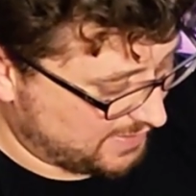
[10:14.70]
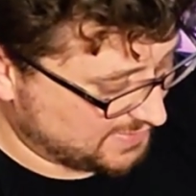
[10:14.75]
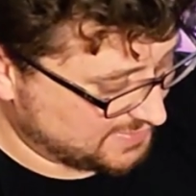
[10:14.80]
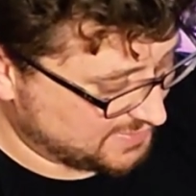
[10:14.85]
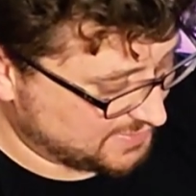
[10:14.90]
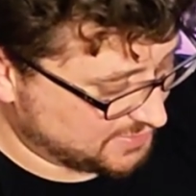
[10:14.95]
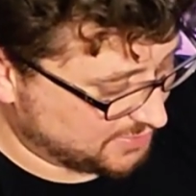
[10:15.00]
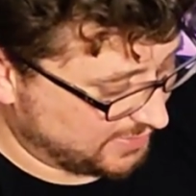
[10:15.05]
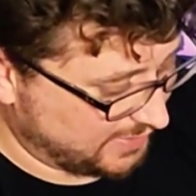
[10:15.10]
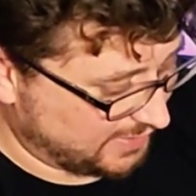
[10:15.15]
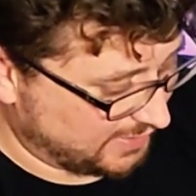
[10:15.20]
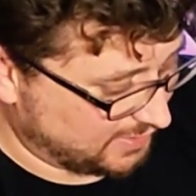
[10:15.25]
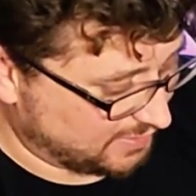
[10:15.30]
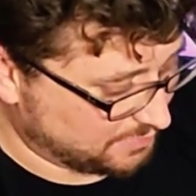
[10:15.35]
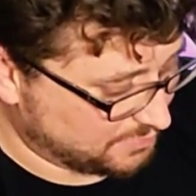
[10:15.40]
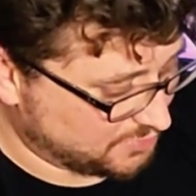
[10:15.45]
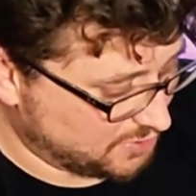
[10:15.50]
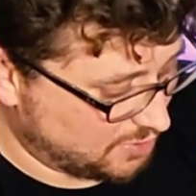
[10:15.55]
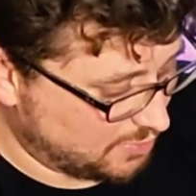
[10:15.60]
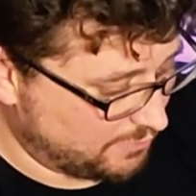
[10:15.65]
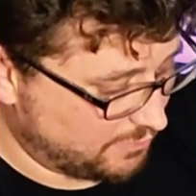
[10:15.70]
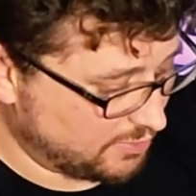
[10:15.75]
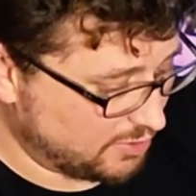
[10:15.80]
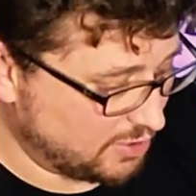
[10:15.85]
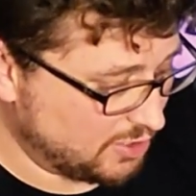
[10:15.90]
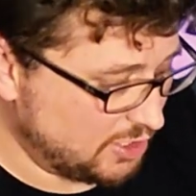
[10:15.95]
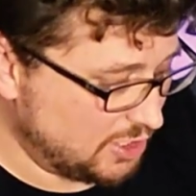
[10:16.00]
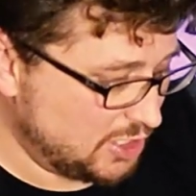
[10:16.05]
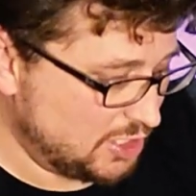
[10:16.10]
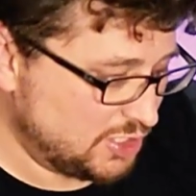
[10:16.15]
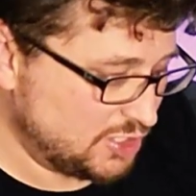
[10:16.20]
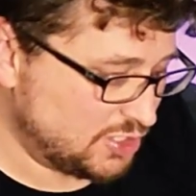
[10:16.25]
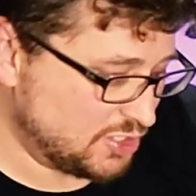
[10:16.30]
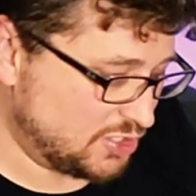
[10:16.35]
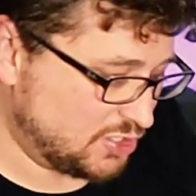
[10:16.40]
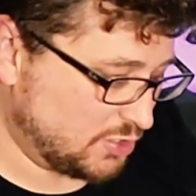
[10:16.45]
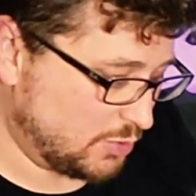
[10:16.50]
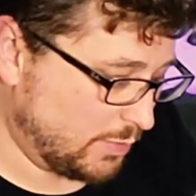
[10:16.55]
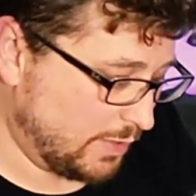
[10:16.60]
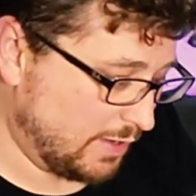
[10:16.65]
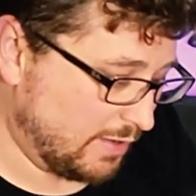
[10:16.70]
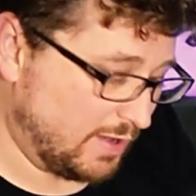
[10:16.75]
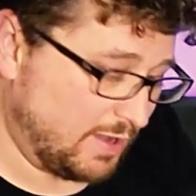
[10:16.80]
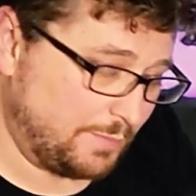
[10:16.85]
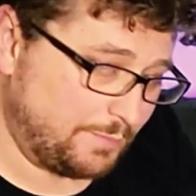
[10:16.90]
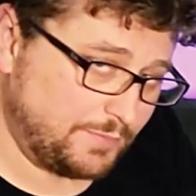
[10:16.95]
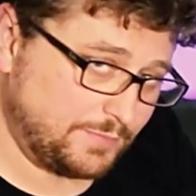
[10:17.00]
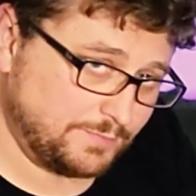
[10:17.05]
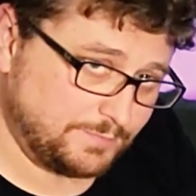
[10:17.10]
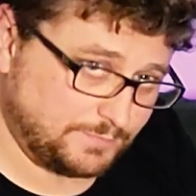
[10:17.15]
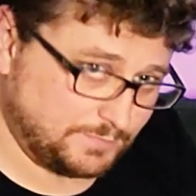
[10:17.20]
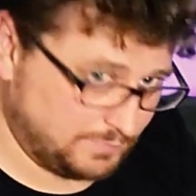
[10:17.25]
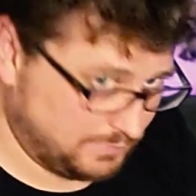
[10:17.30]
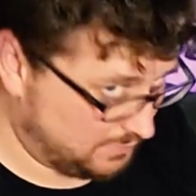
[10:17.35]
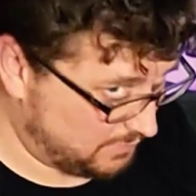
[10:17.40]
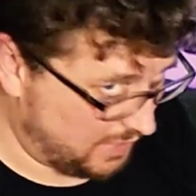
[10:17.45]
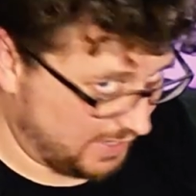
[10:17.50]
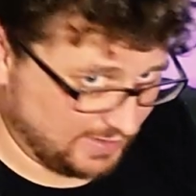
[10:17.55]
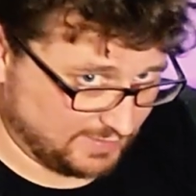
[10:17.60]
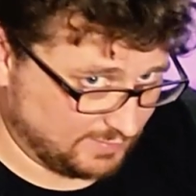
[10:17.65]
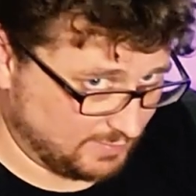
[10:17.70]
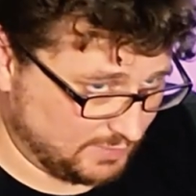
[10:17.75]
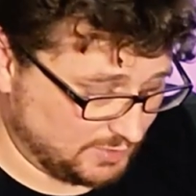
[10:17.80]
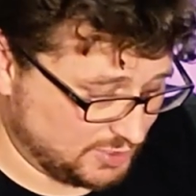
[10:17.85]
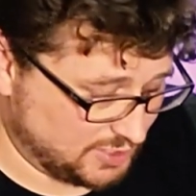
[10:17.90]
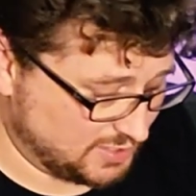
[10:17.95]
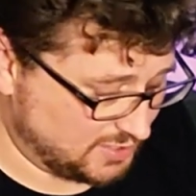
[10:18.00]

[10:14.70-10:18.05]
pass as your hand comes over to square up. Excellent